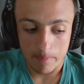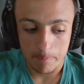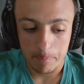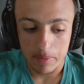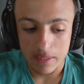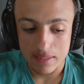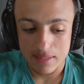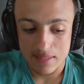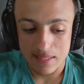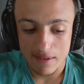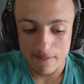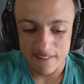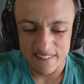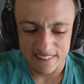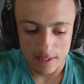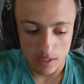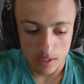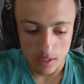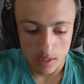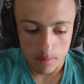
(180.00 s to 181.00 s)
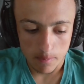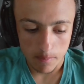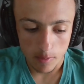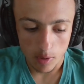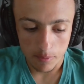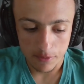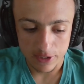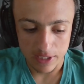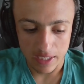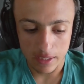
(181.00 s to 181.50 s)
P17,
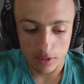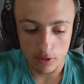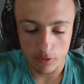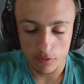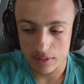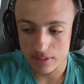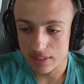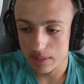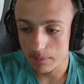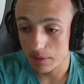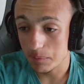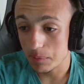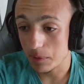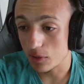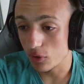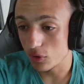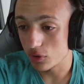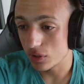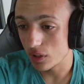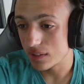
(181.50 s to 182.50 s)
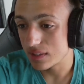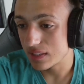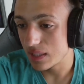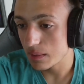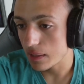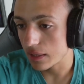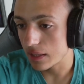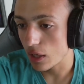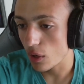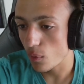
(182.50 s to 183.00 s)
obviously ahead of his teammate because his
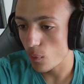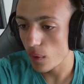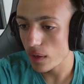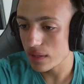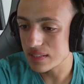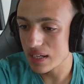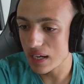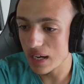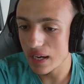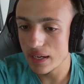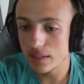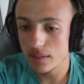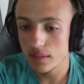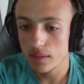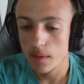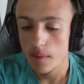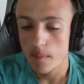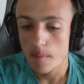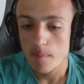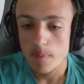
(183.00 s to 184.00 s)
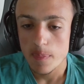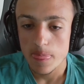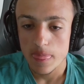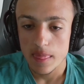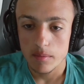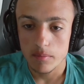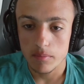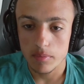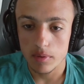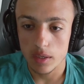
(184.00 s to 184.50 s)
teammate retired,
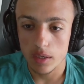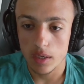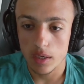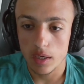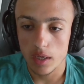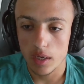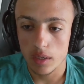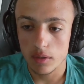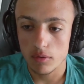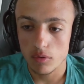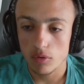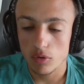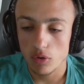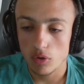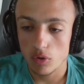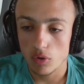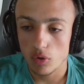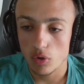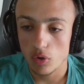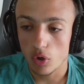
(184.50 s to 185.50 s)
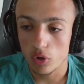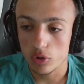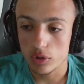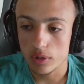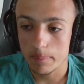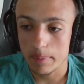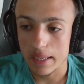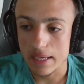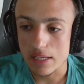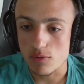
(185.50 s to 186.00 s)
but not
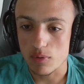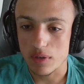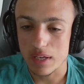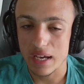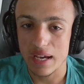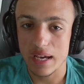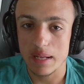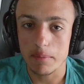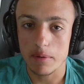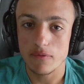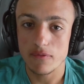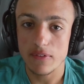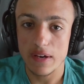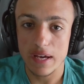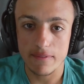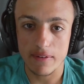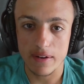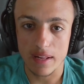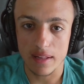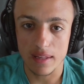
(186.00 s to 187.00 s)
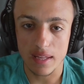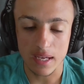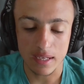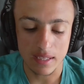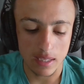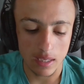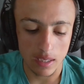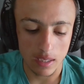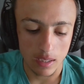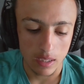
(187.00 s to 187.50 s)
the best weekend, but very, very
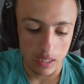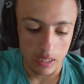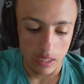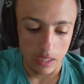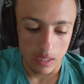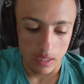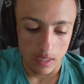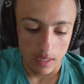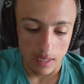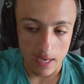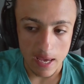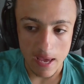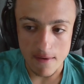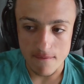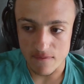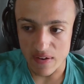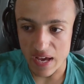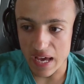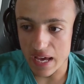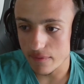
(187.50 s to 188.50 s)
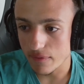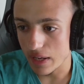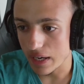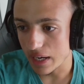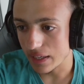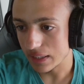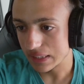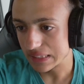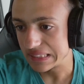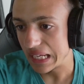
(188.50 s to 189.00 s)
unlucky and very, very
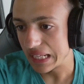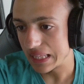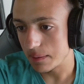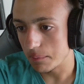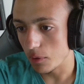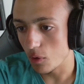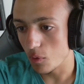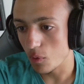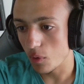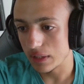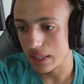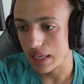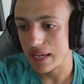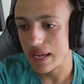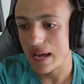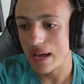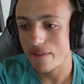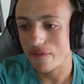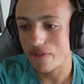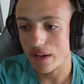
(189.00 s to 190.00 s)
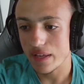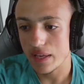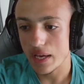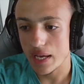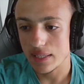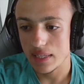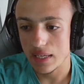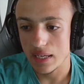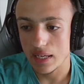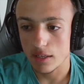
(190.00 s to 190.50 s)
unacceptable what the
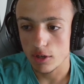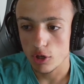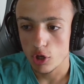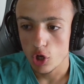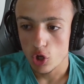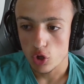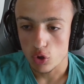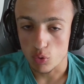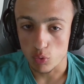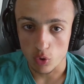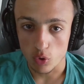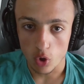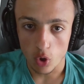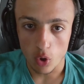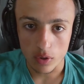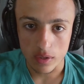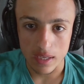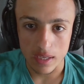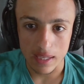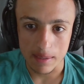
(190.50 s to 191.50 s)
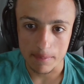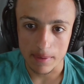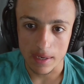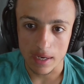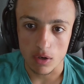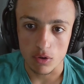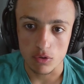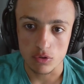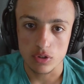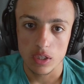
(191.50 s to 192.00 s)
FIA did to knock him
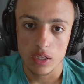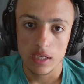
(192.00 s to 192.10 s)
out